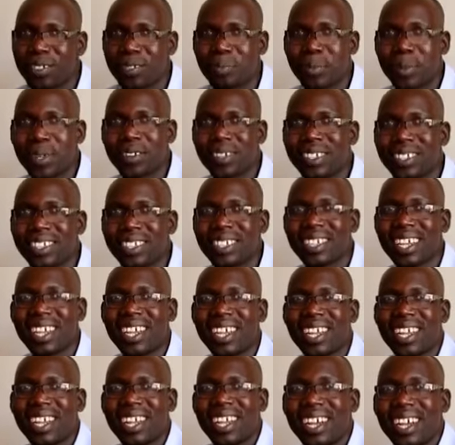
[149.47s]
because
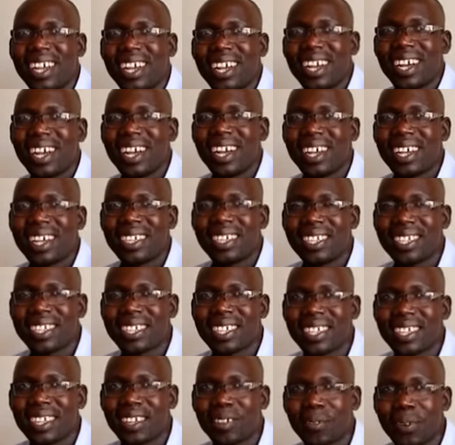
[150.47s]

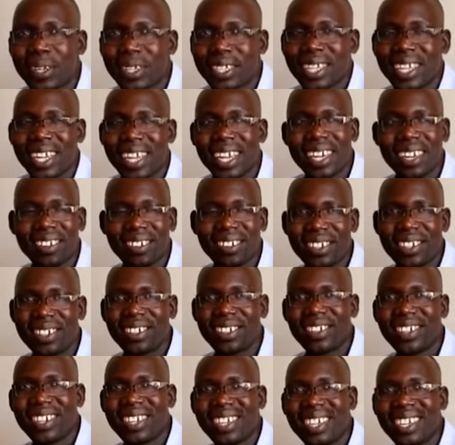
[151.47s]
this West Nile
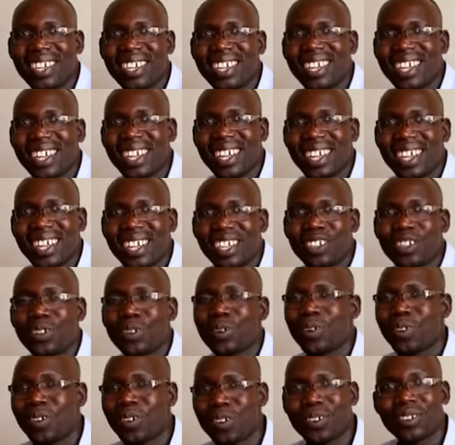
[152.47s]
region
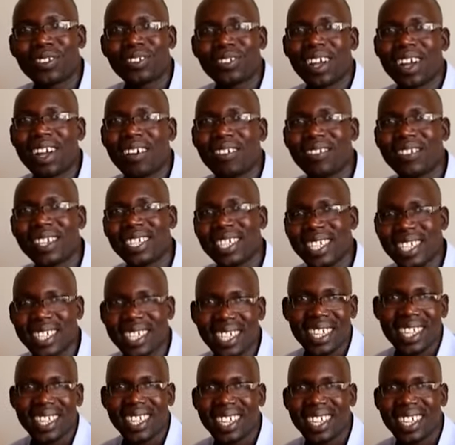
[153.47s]
should also have a city.